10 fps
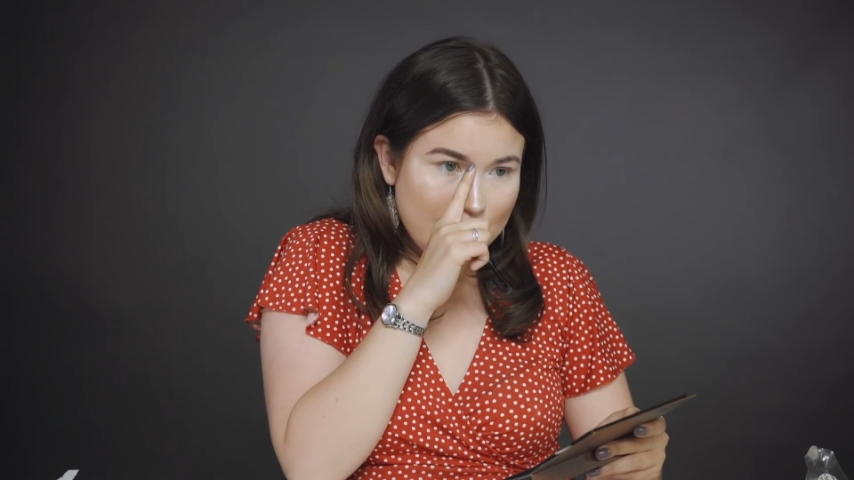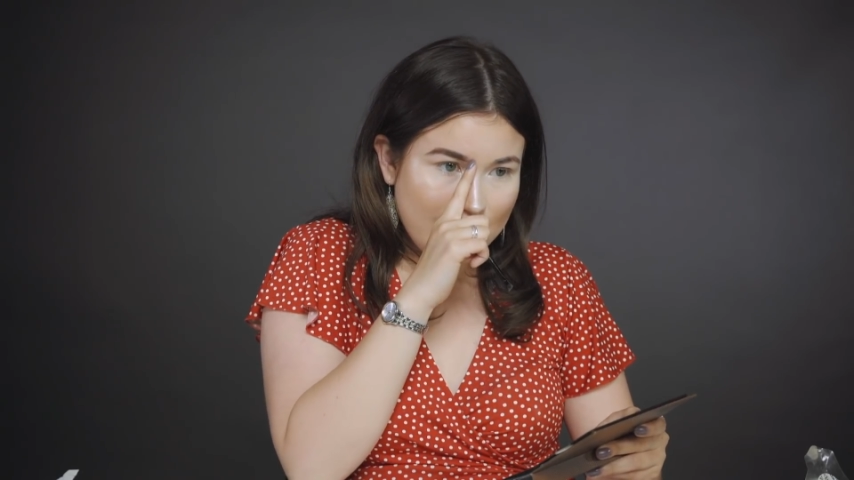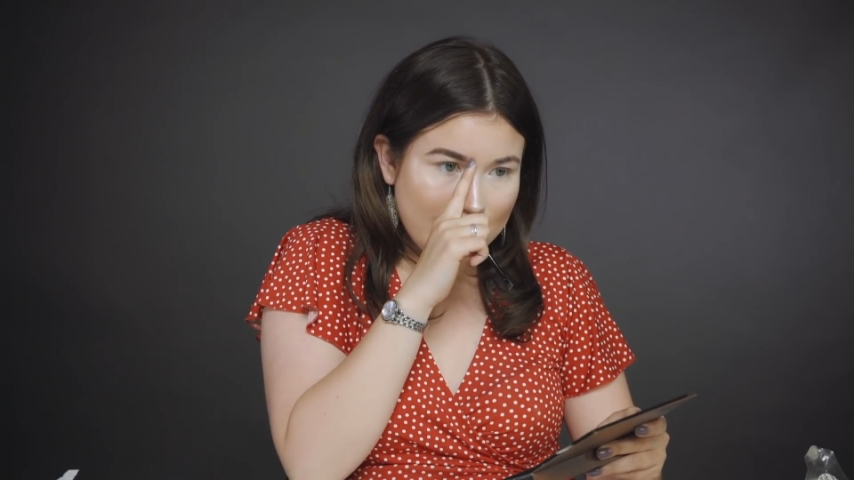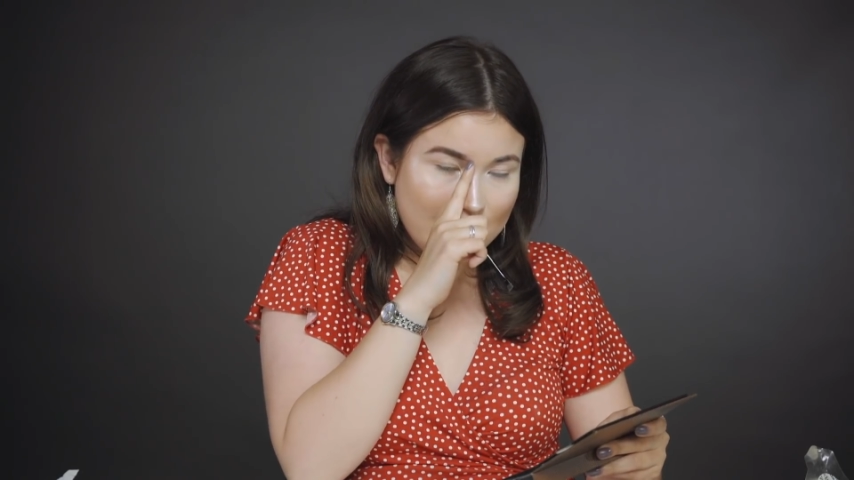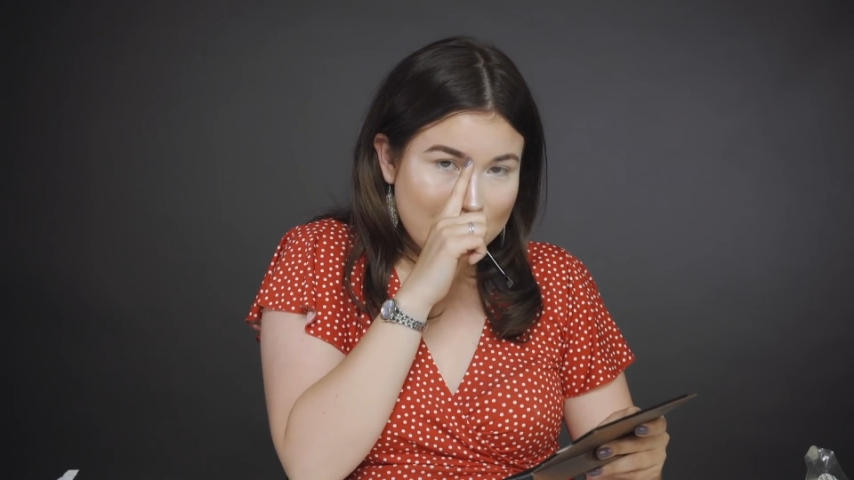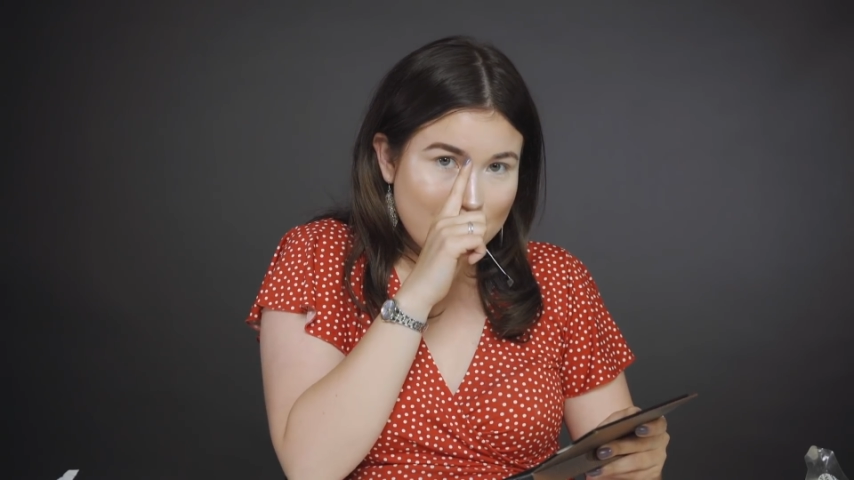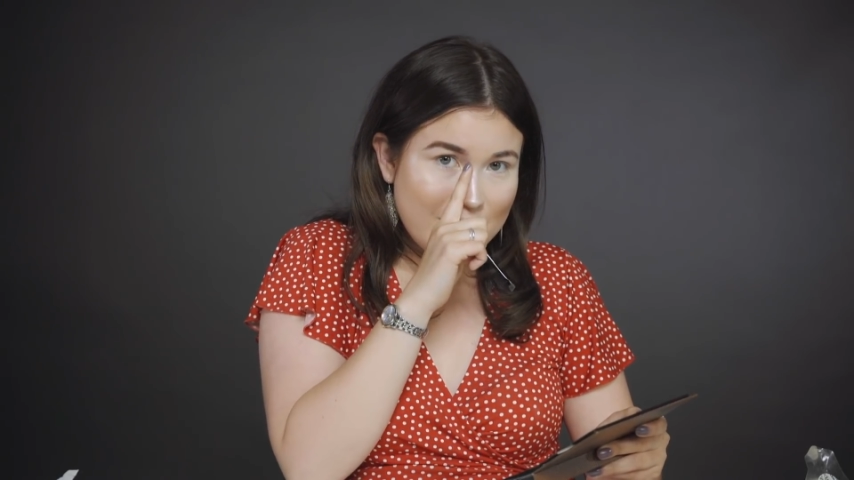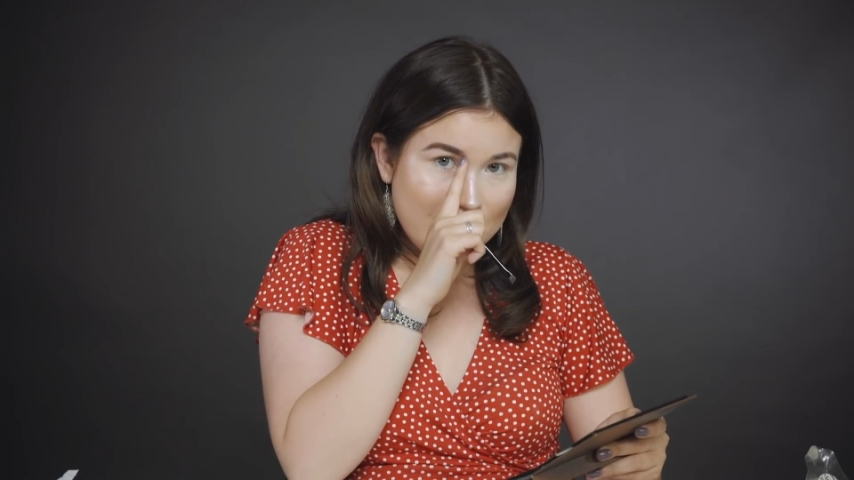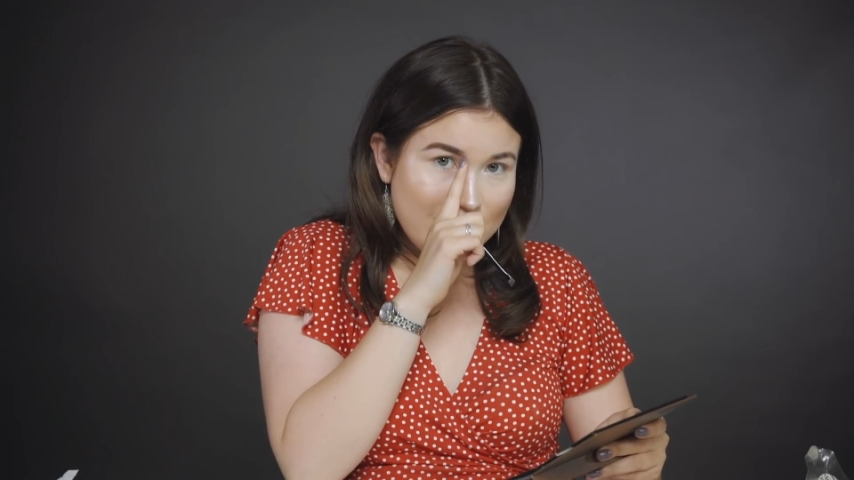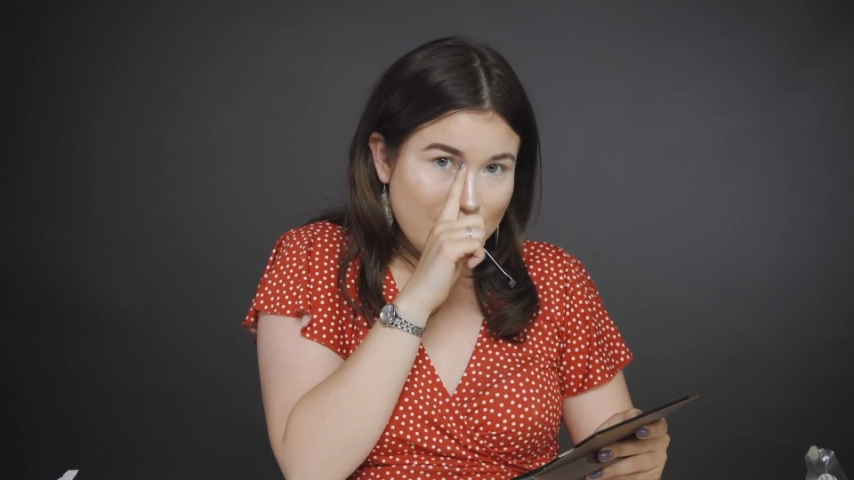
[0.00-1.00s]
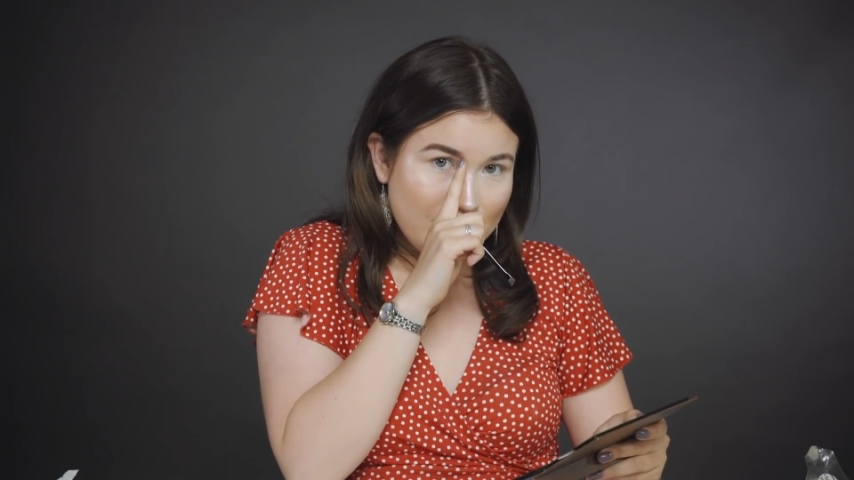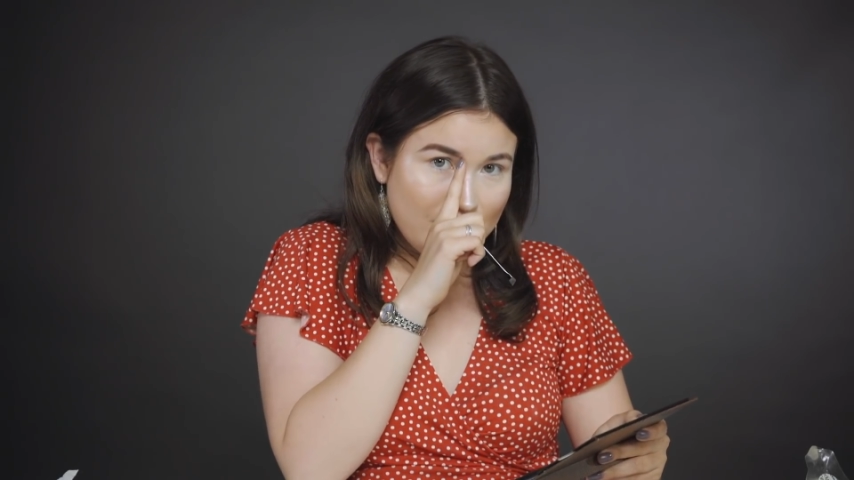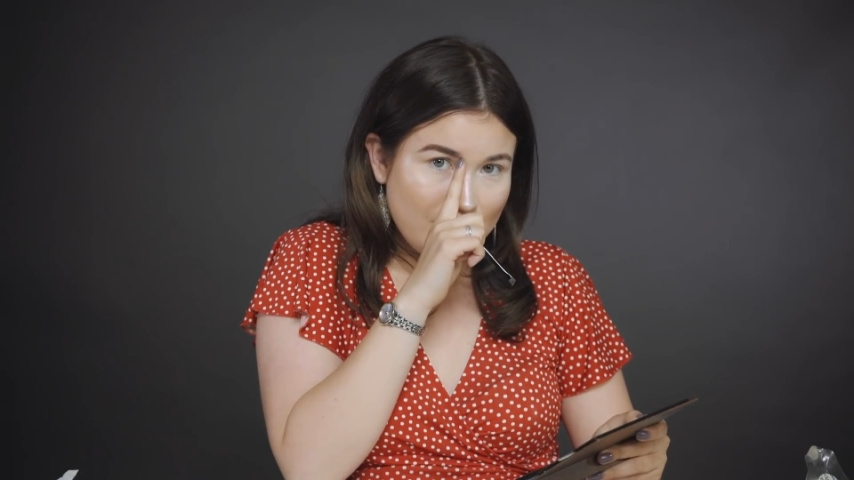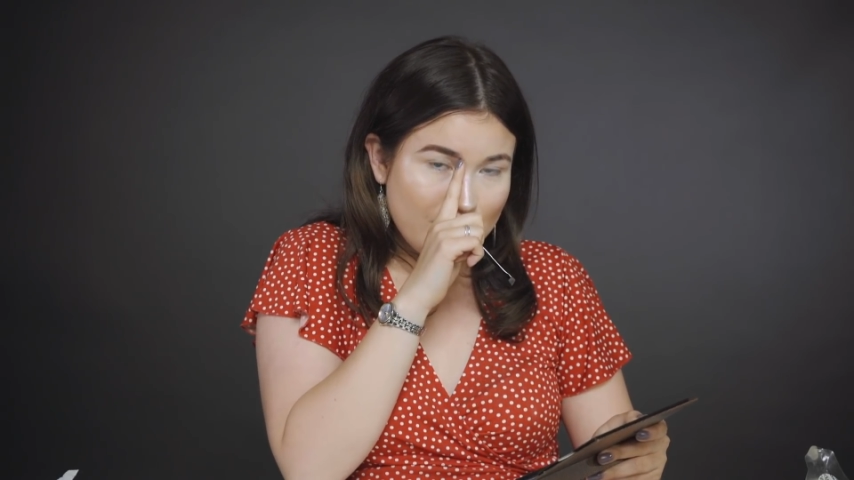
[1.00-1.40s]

like at the beginning of the